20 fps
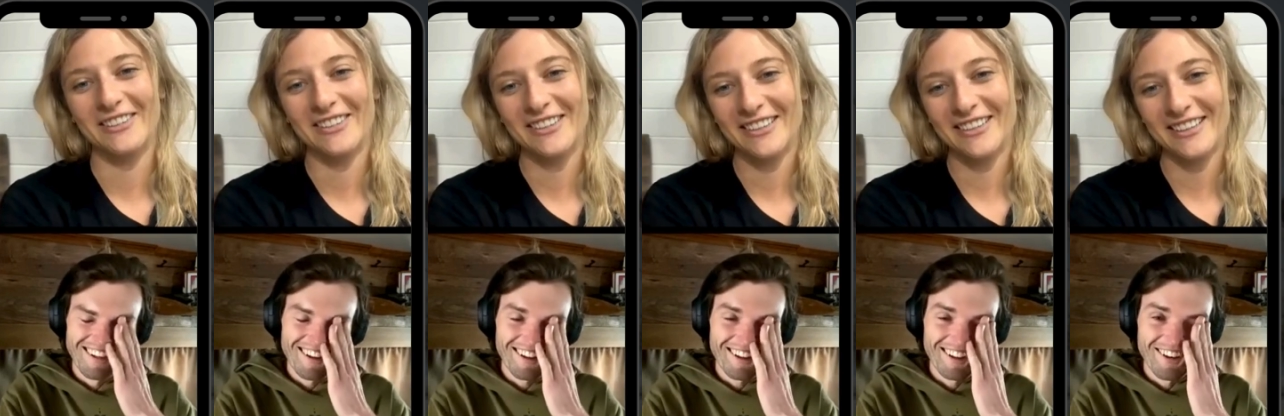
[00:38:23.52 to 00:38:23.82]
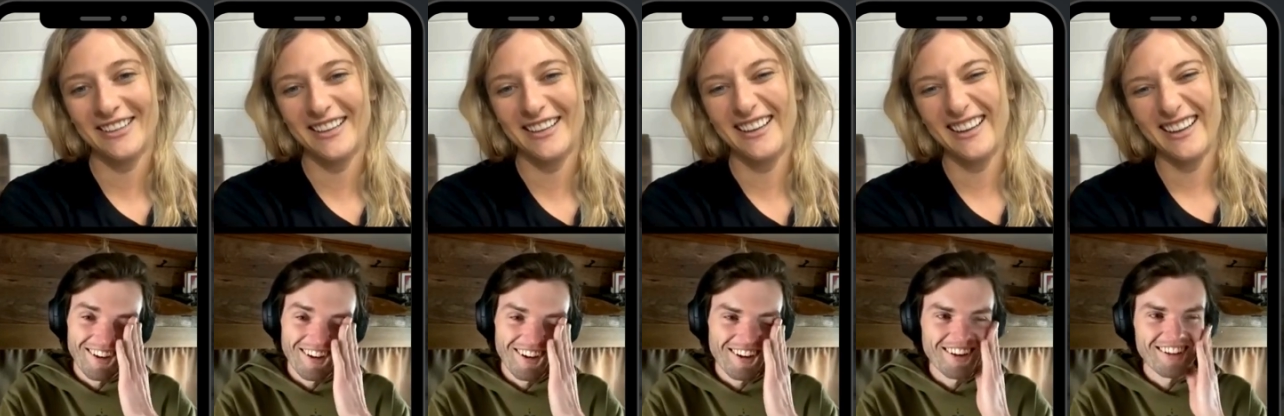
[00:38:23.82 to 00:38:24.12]
Speaker 1: I
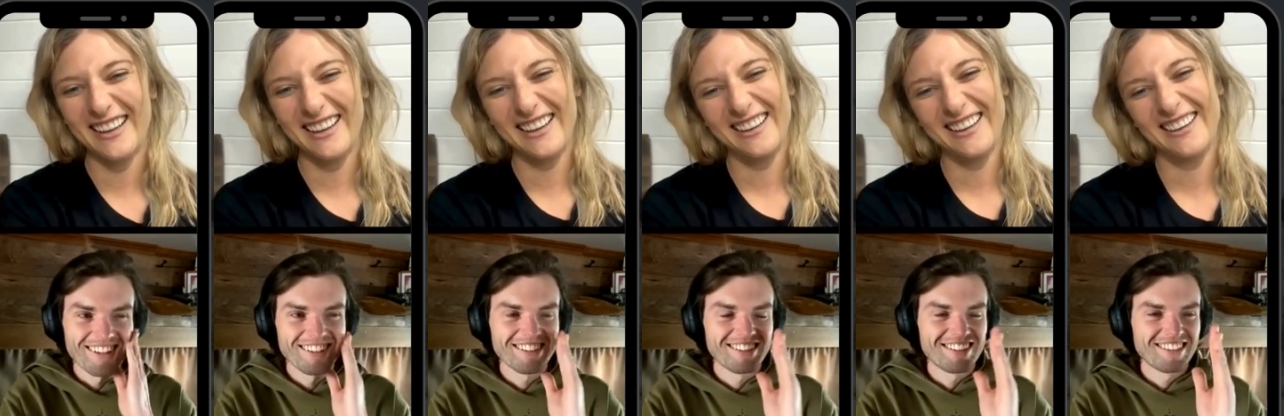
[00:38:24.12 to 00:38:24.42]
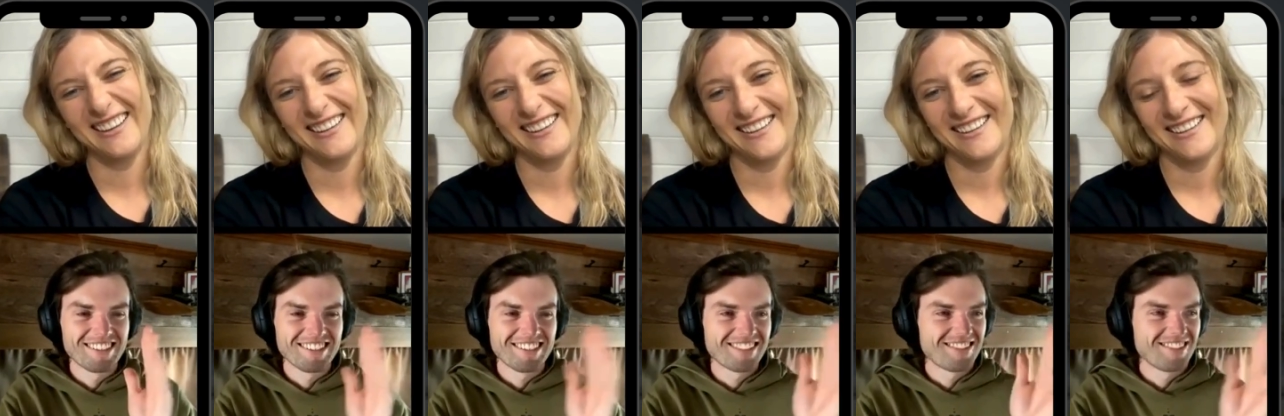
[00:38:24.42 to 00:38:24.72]
don't know. It
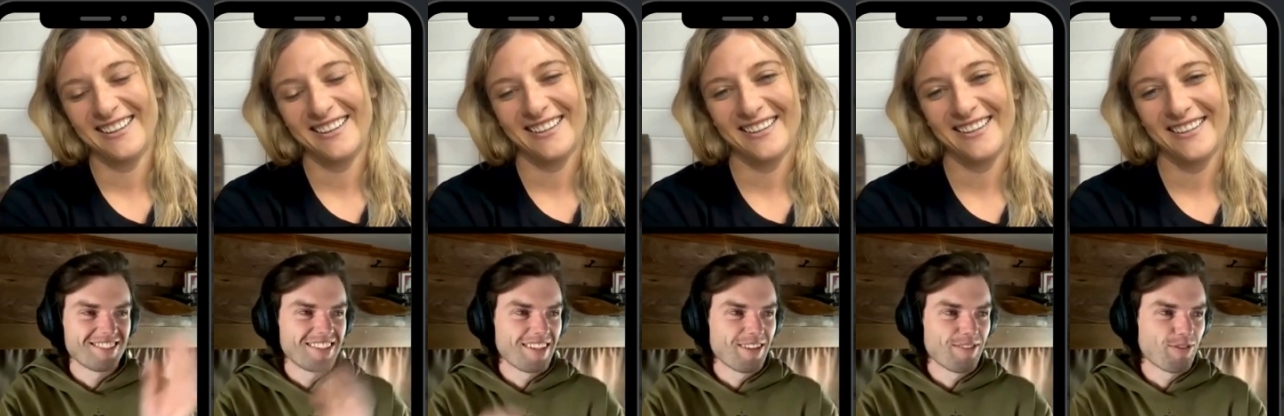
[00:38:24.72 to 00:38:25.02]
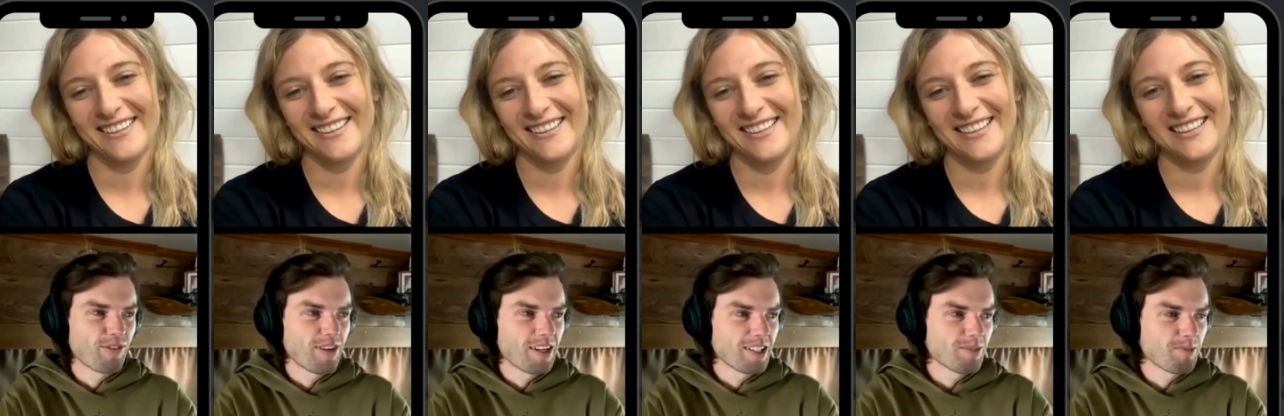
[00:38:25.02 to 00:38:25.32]
just
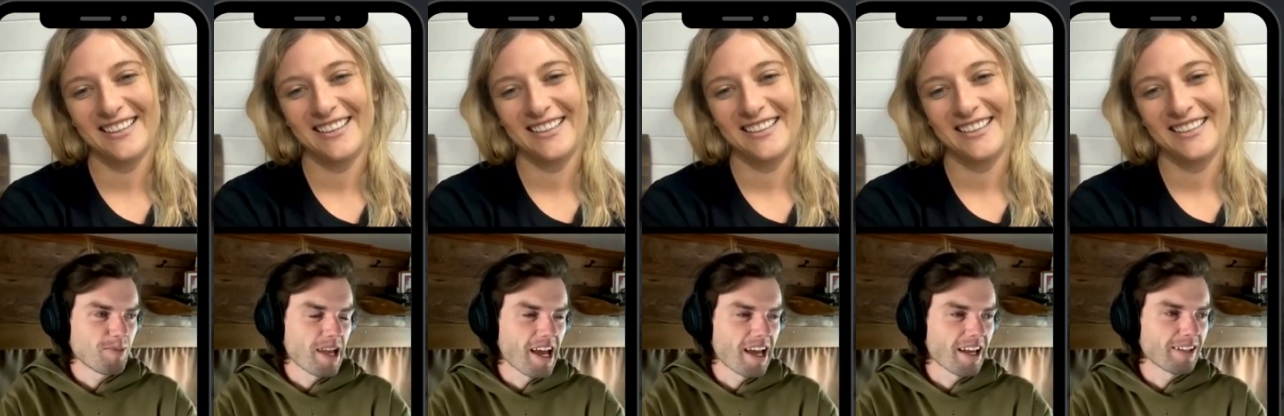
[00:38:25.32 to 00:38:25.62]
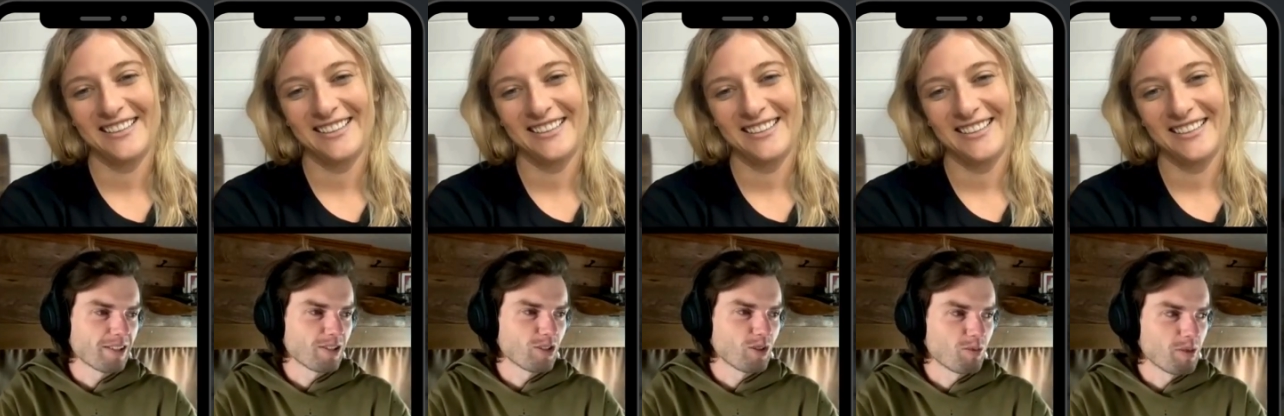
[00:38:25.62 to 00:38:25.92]
it freaked me out
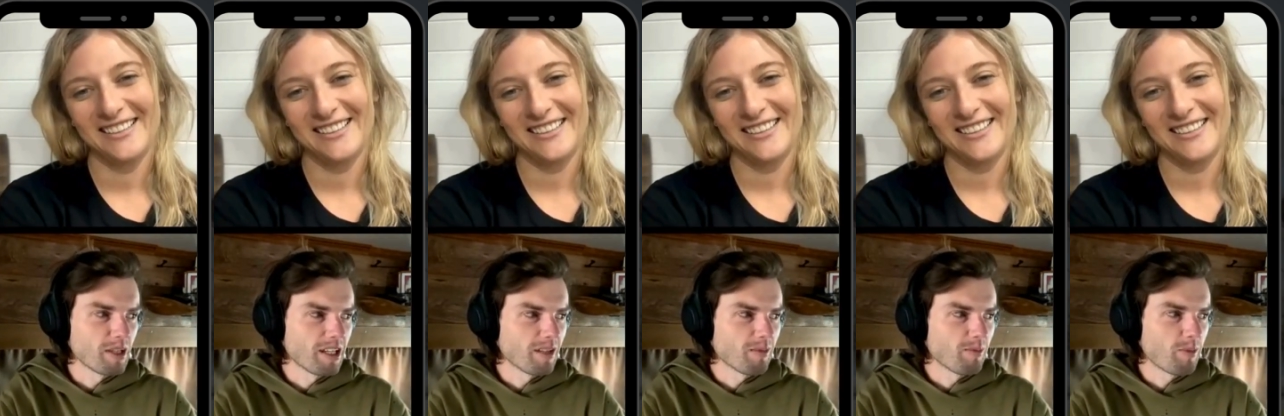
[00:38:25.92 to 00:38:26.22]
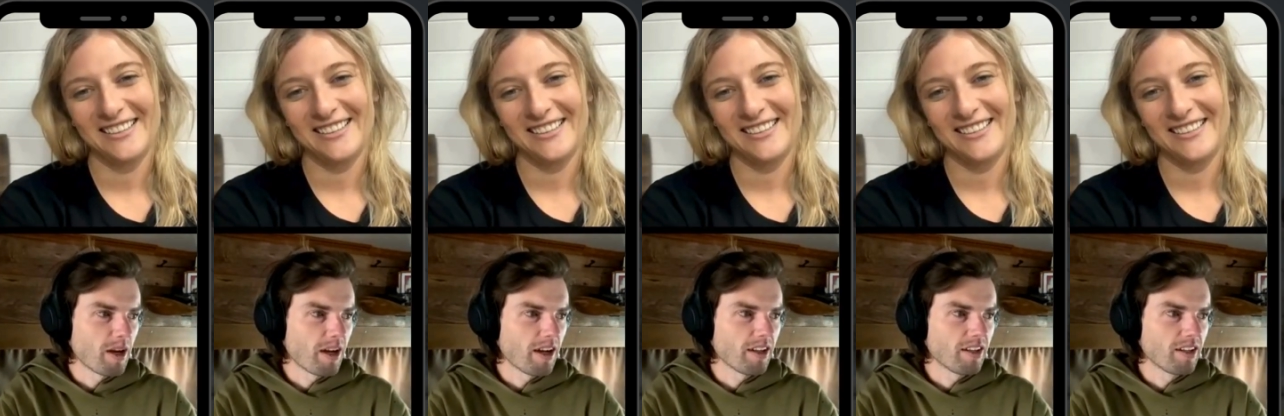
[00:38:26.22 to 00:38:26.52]
a little bit,
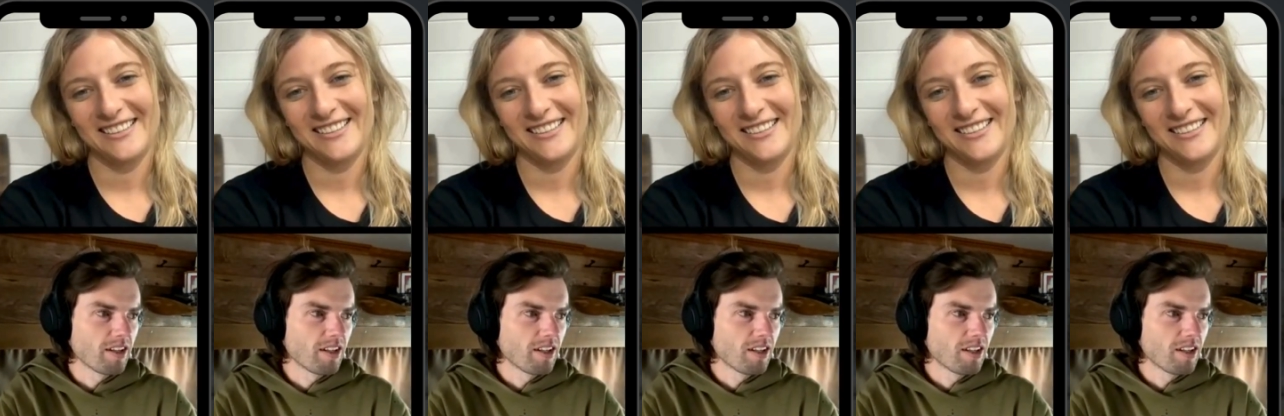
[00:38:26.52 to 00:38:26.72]
but